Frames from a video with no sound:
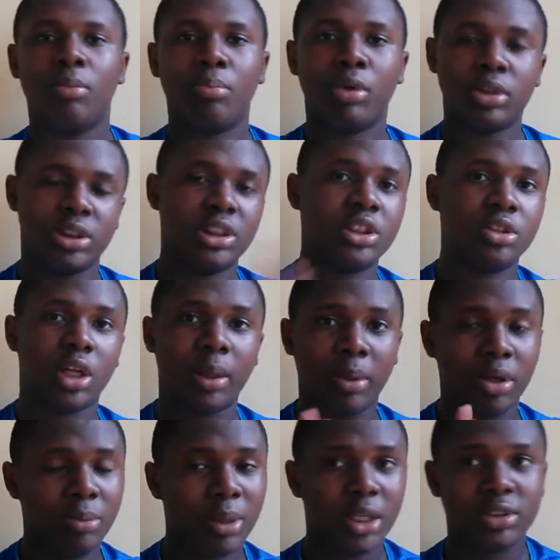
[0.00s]
But this is not
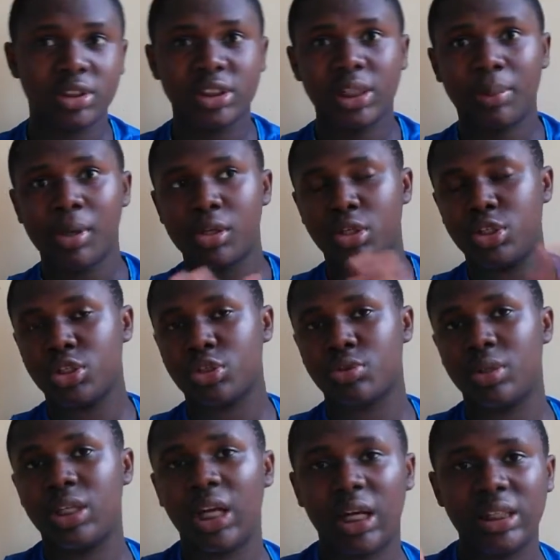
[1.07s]
about the battery, it's about the
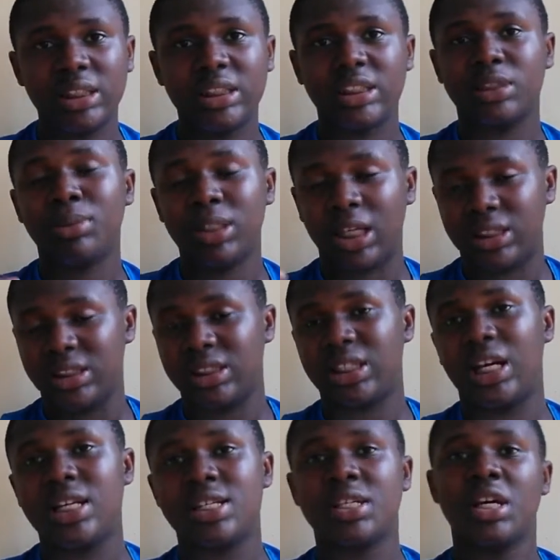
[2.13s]
screen and the display and the
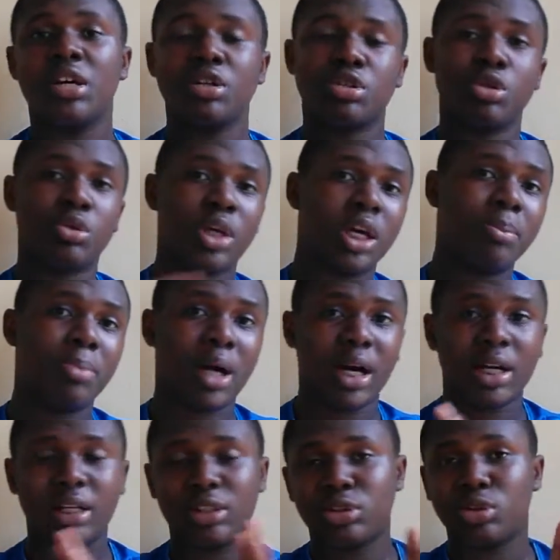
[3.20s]
size. So we'll get
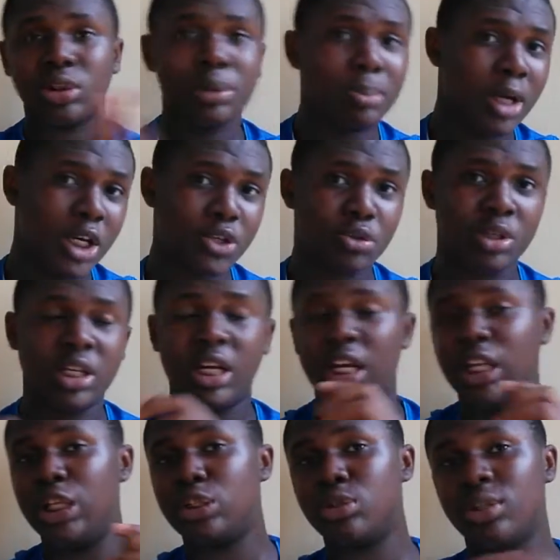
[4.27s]
back to the battery a
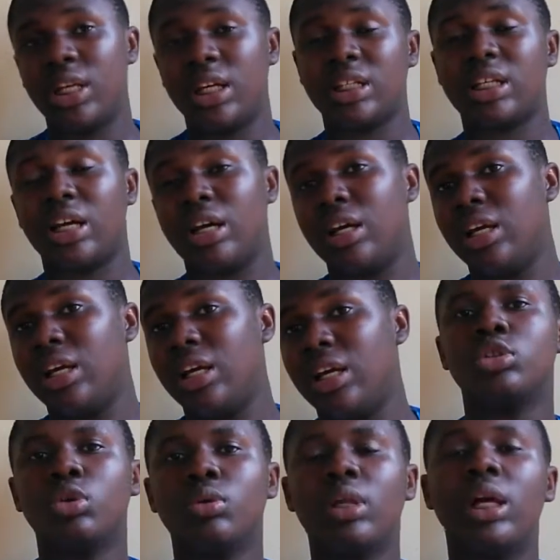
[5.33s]
little later.
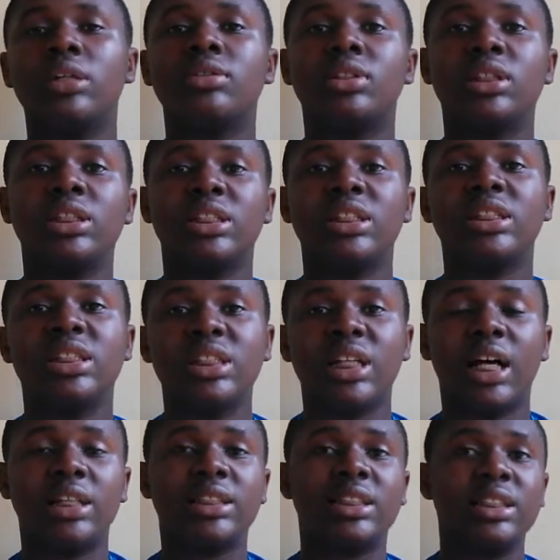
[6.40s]
So we like to say 6-inch,
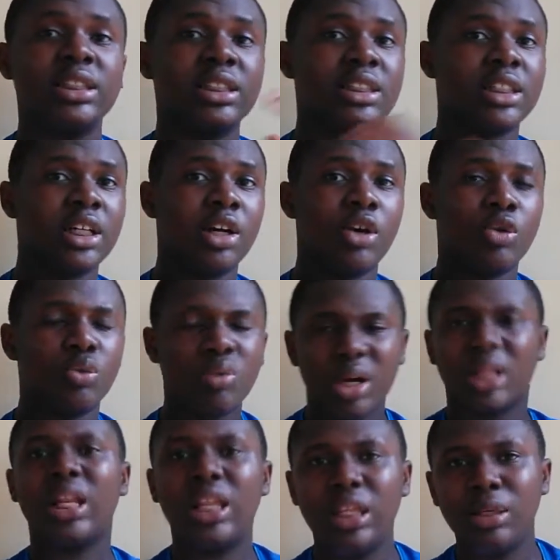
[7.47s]
and since
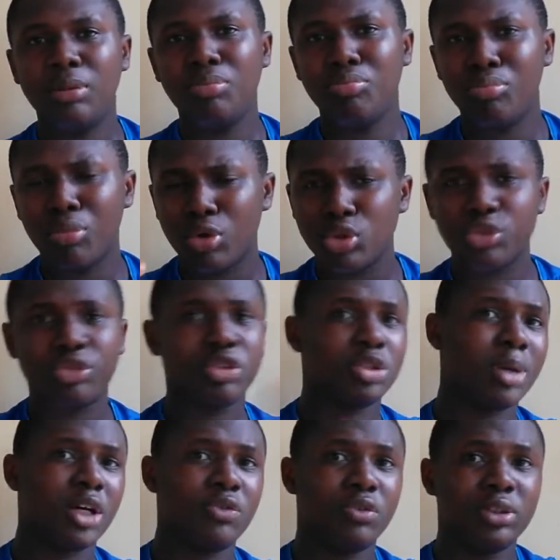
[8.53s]
regularly most
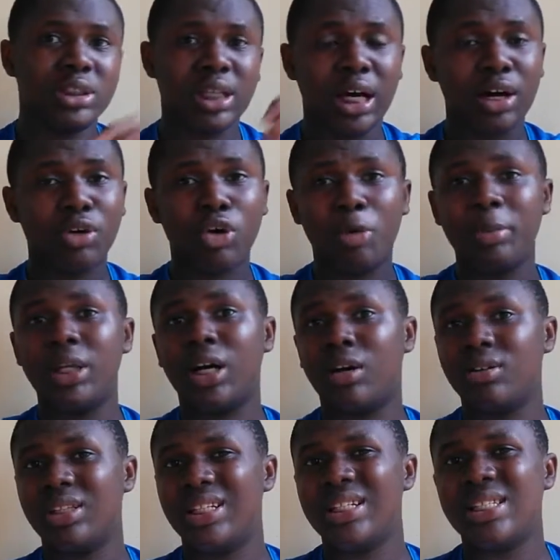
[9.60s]
smartphones that are coming
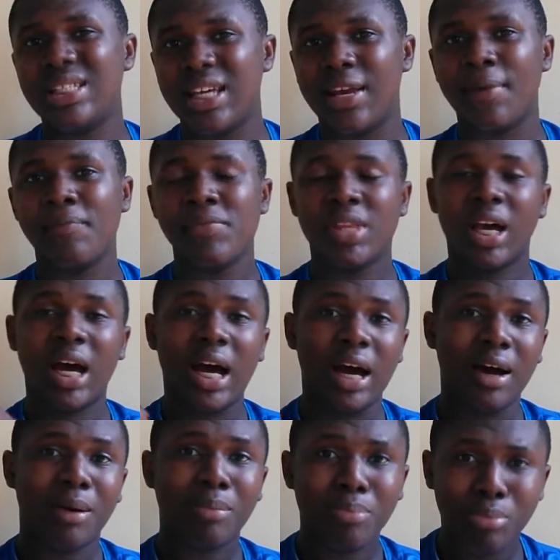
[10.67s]
out this year
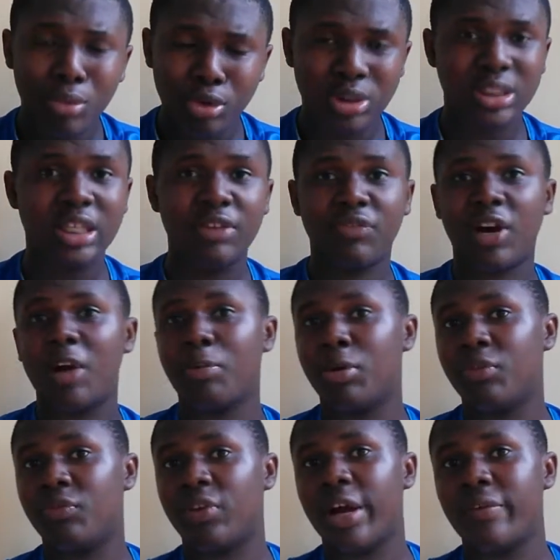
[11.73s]
are mostly
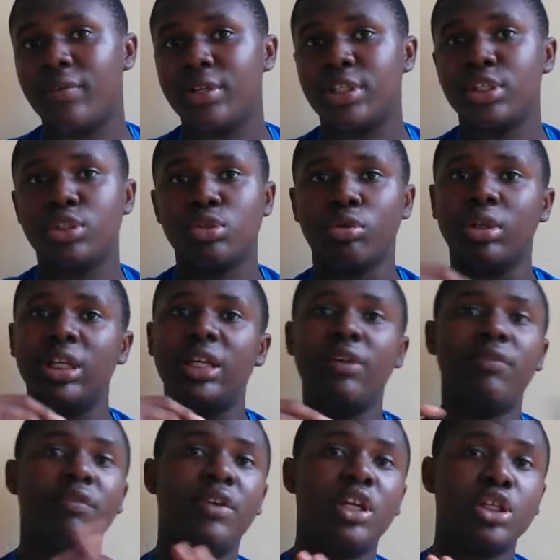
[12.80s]
5.5 inches, so the
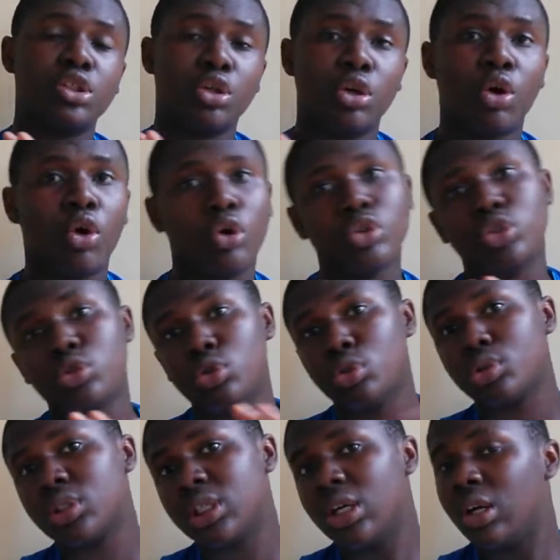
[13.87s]
Infinix Hot
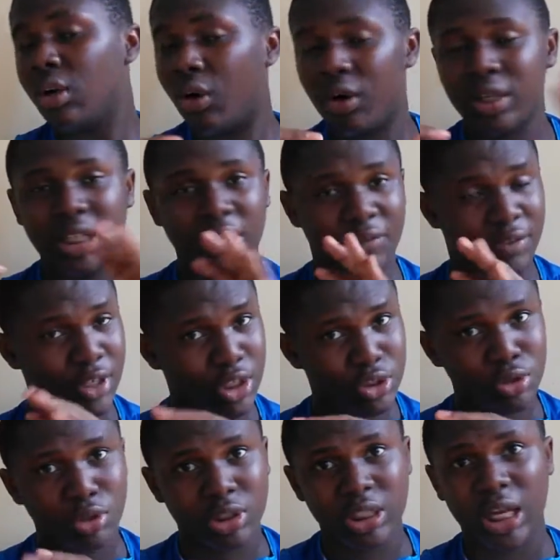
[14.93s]
Note or the Infinix
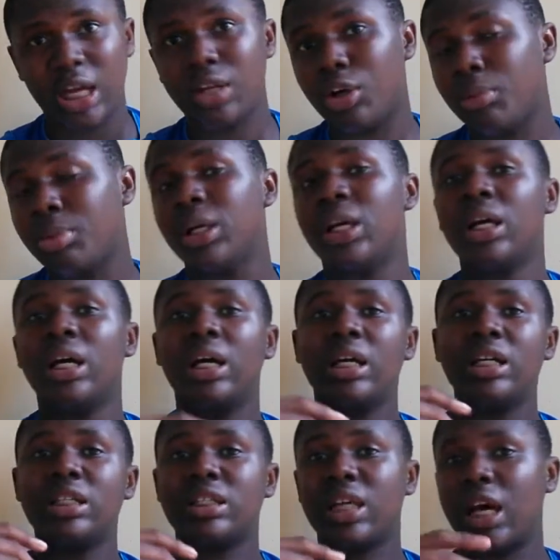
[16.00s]
Note lineup
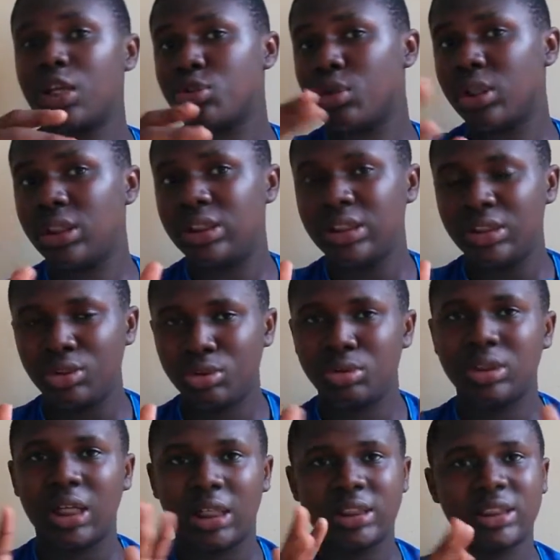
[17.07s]
is actually
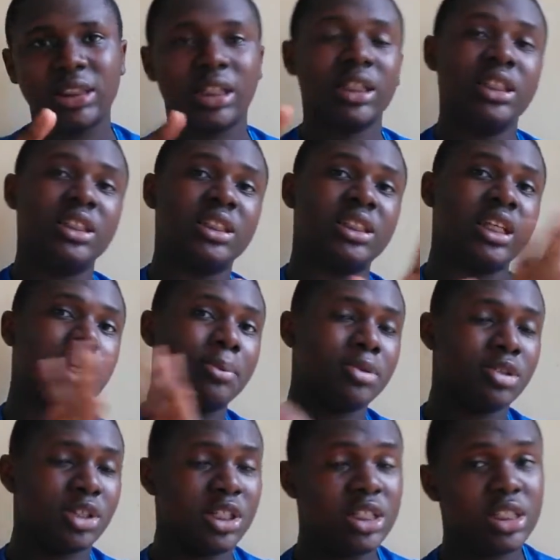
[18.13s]
good at setting the
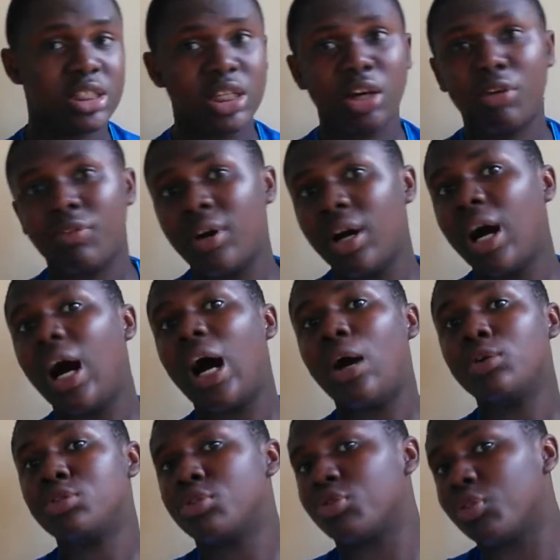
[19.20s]
steps itself
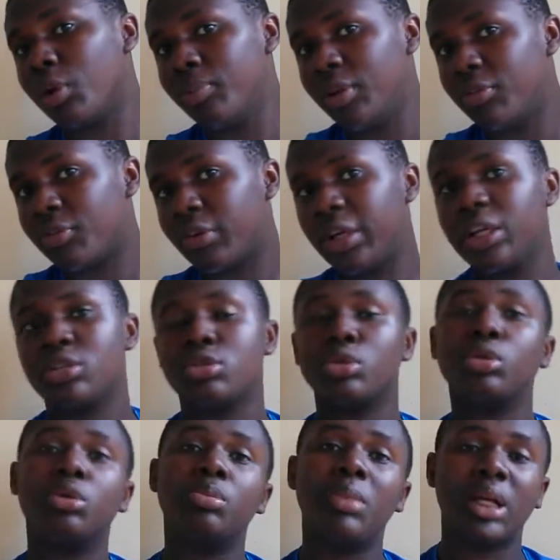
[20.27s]
out from the fray.
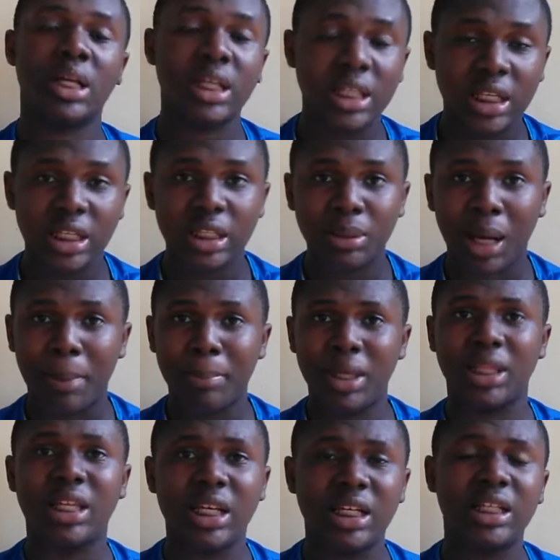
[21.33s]
So making it and
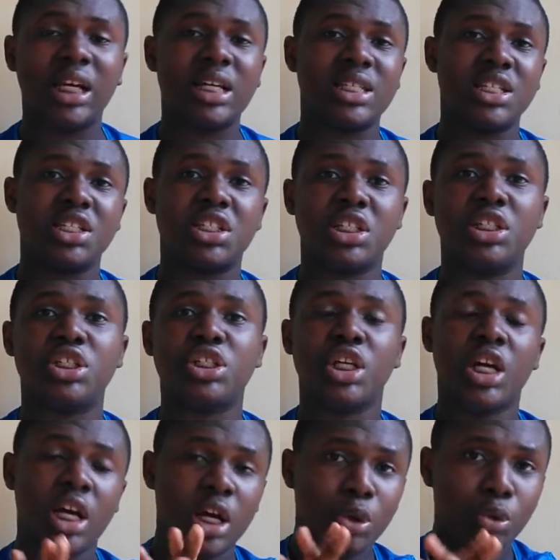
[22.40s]
maintaining that 6-inch,
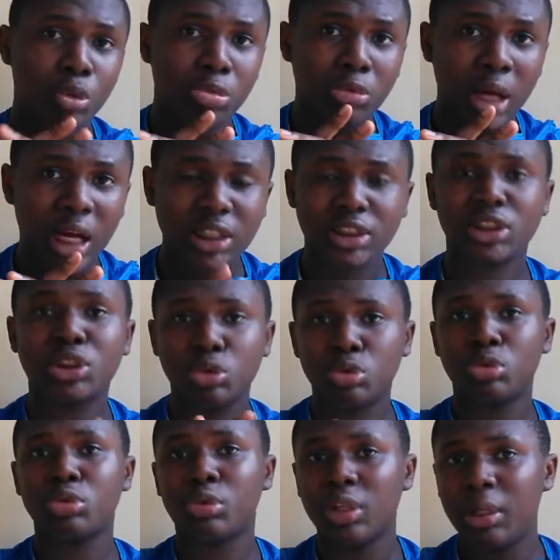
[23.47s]
I think,
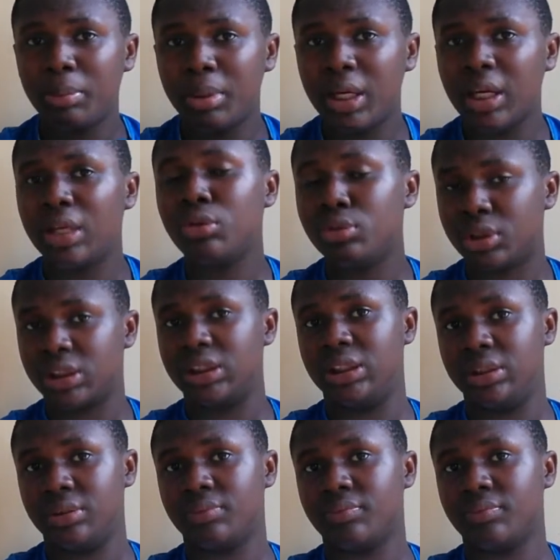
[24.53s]
will really be a good thing.